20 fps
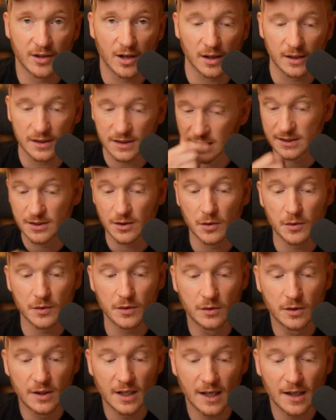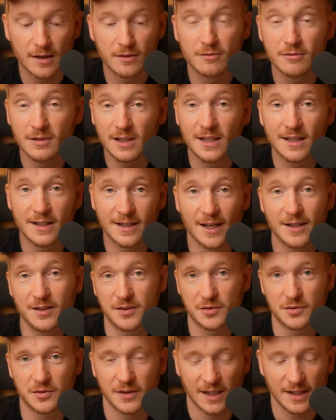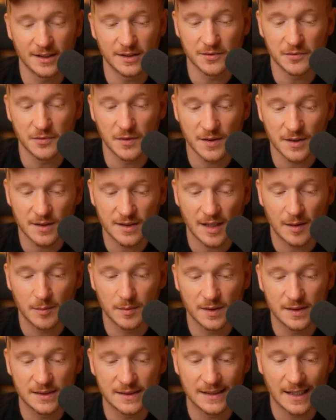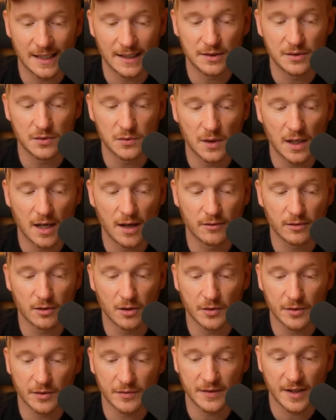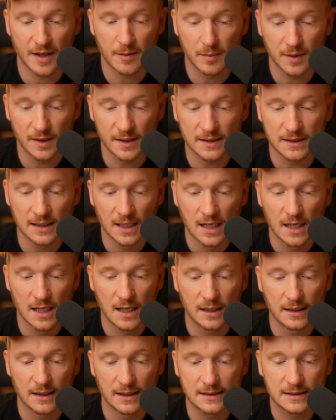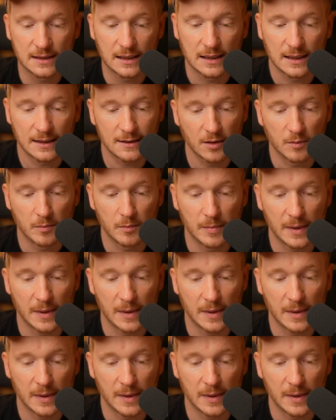arts. So you can really get creative with the templates. They do have a lot of templates. Let's click on